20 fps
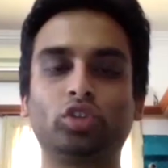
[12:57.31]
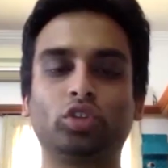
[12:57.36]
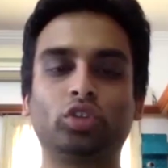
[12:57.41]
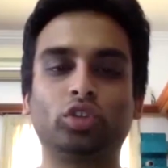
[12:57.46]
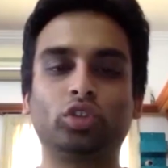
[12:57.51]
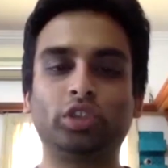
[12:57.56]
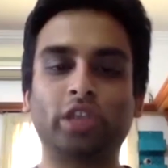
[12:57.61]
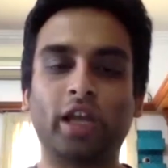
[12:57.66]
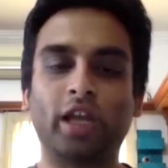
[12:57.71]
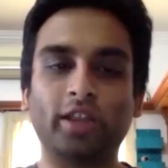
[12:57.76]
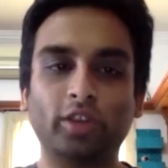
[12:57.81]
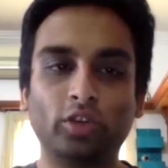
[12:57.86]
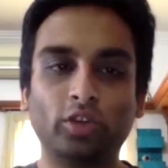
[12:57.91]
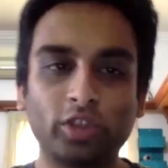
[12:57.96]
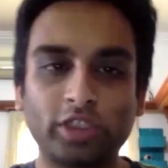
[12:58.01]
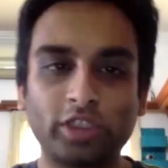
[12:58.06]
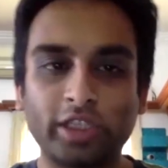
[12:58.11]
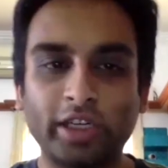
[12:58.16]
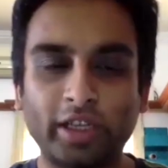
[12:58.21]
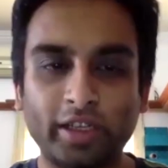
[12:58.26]
Shantanu,
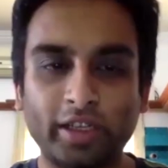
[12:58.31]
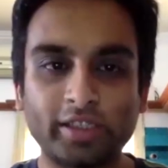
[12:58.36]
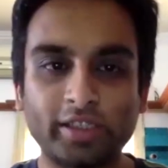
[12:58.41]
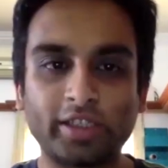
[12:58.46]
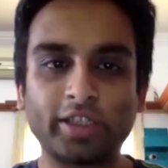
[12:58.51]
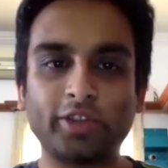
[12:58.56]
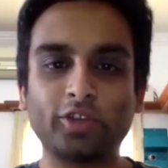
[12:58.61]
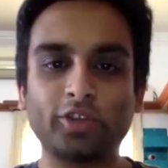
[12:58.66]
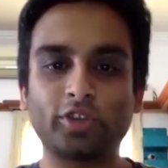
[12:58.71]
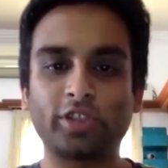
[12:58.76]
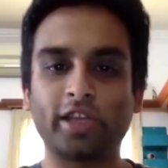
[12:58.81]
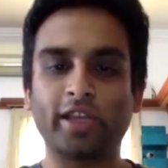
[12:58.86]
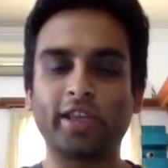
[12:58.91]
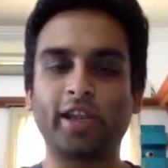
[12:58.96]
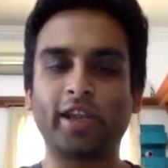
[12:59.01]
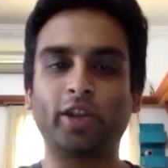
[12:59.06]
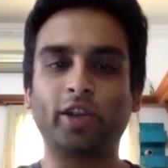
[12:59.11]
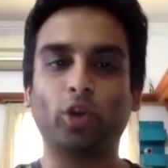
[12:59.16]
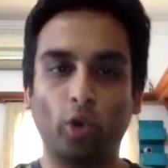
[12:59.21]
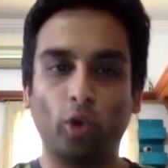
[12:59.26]
it's interesting you say
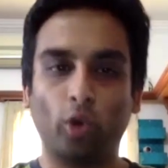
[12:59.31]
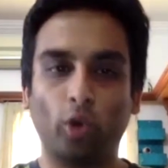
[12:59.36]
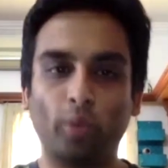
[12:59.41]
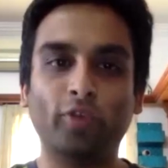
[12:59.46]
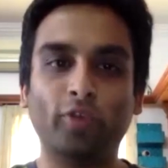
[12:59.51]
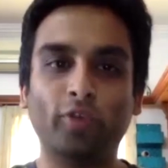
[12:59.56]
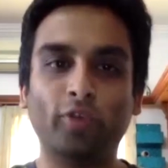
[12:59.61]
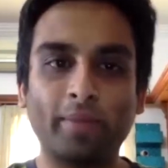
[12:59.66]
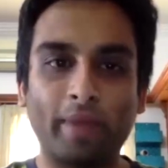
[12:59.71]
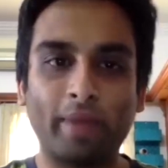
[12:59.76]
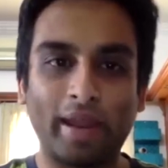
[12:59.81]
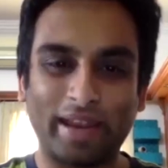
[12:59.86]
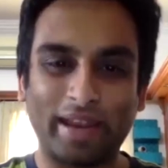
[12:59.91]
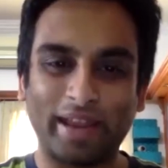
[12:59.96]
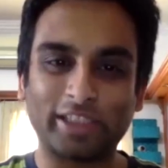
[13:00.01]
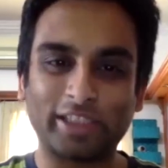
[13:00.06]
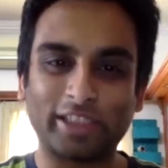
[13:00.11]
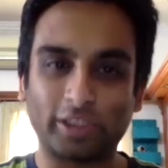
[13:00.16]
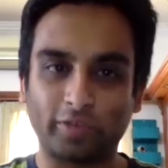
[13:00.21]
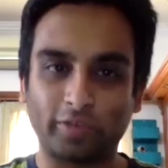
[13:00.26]
that. Hopefully by
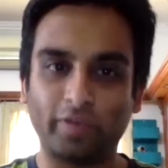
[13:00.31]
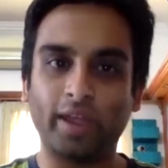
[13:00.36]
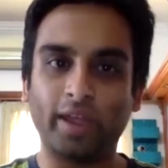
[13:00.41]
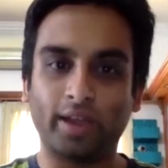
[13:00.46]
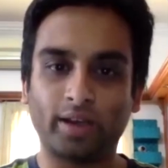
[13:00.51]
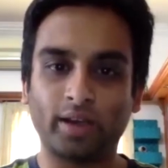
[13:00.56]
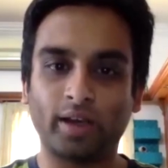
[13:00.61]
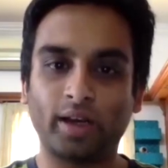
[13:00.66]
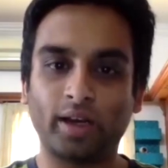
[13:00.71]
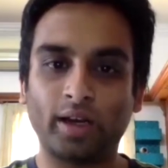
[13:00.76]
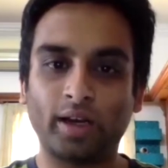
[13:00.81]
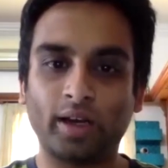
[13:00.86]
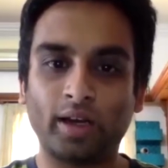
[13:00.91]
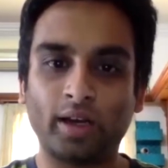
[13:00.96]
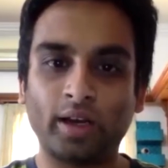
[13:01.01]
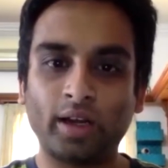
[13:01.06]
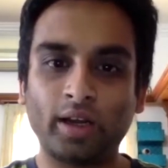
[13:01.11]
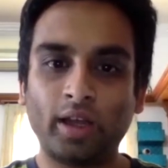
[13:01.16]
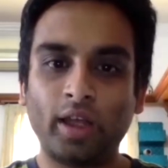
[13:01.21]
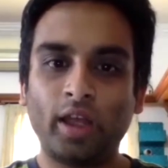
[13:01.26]
next week,
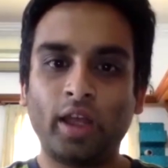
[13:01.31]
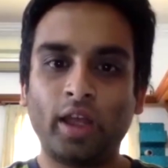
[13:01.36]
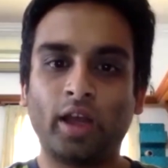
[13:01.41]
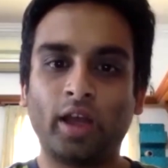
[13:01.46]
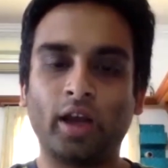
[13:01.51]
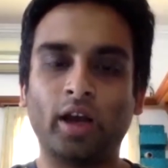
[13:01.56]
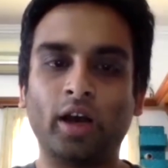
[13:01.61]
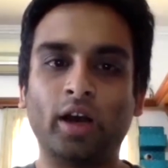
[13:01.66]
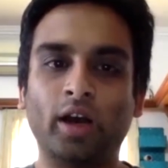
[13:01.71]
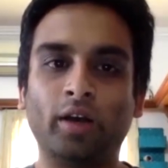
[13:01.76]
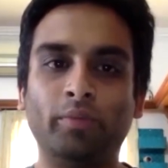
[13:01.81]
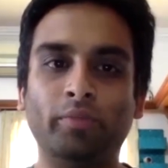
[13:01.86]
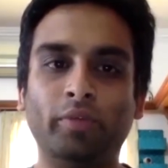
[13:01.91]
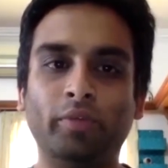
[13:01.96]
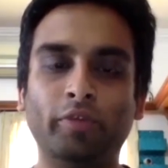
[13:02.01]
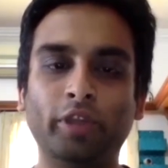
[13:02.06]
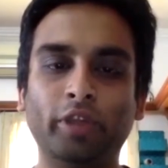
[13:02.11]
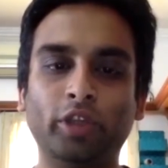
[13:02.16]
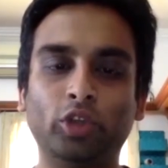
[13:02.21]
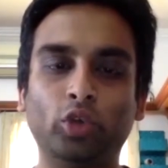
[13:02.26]

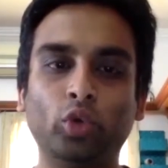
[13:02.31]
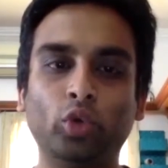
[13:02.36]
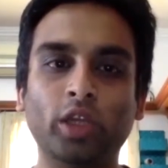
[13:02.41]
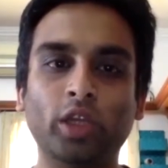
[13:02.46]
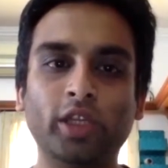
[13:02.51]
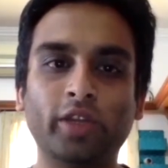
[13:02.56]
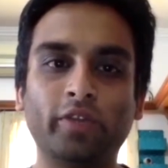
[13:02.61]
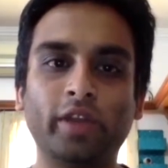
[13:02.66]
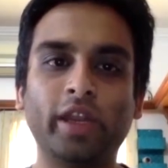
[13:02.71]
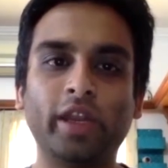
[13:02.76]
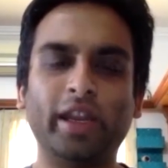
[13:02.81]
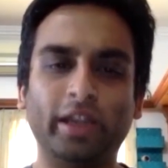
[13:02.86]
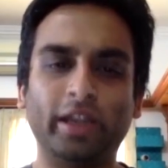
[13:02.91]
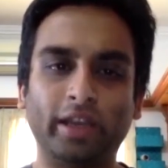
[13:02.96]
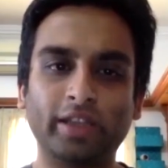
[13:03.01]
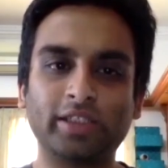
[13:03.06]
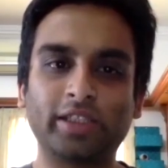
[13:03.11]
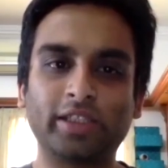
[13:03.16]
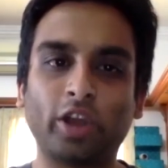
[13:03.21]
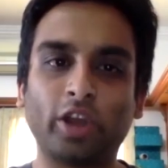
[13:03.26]
with two other very
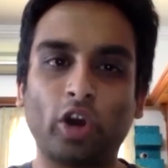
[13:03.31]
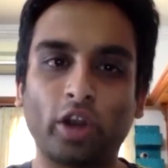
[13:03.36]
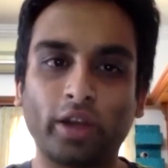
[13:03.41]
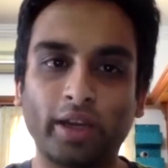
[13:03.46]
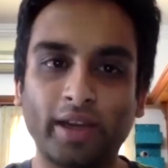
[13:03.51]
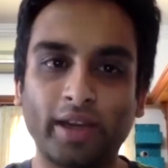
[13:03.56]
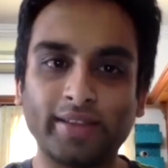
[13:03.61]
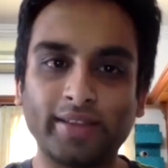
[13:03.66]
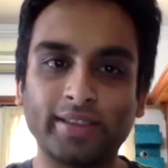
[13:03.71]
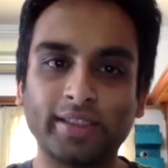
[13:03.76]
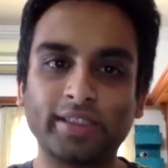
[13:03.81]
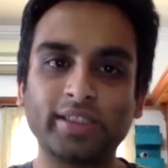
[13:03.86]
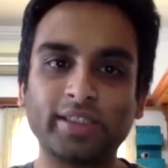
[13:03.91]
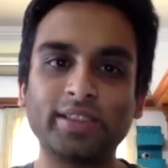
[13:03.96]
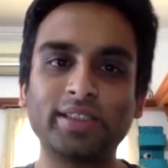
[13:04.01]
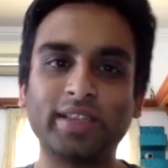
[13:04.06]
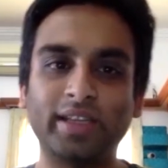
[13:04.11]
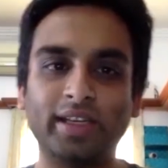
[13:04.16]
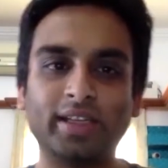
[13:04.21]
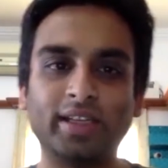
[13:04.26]
interesting
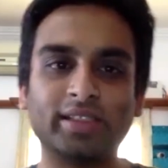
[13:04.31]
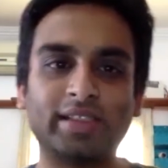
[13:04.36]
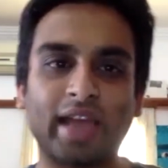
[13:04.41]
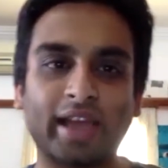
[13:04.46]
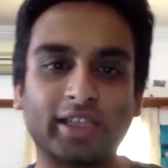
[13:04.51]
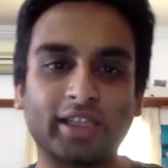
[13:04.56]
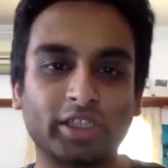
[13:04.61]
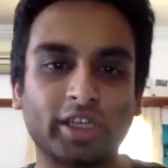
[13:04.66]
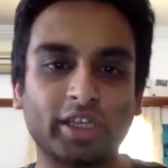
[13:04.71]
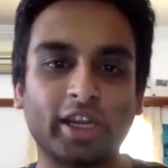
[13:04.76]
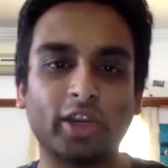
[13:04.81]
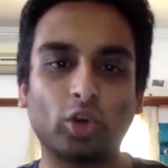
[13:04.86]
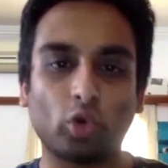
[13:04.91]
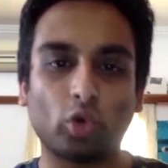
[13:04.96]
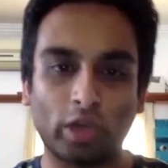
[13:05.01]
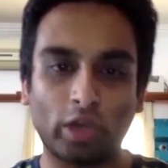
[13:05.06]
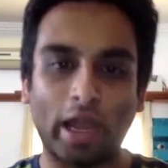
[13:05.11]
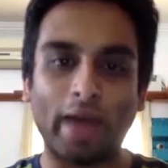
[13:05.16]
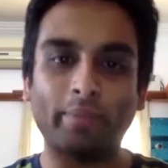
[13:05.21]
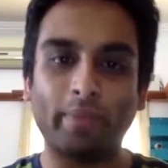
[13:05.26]
organizations, Indus Action
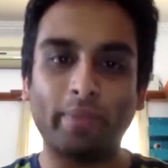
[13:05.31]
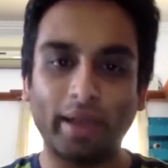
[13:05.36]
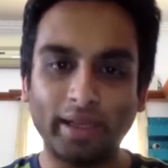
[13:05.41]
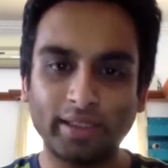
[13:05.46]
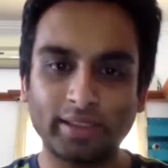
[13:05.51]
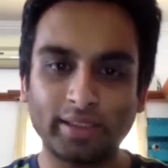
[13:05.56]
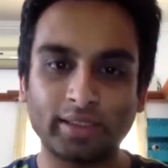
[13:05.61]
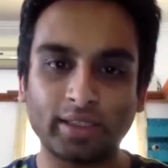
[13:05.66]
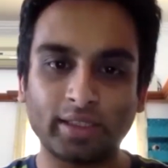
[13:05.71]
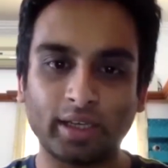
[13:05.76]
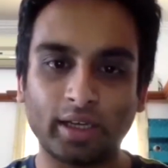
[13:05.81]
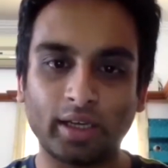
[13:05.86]
Collabex,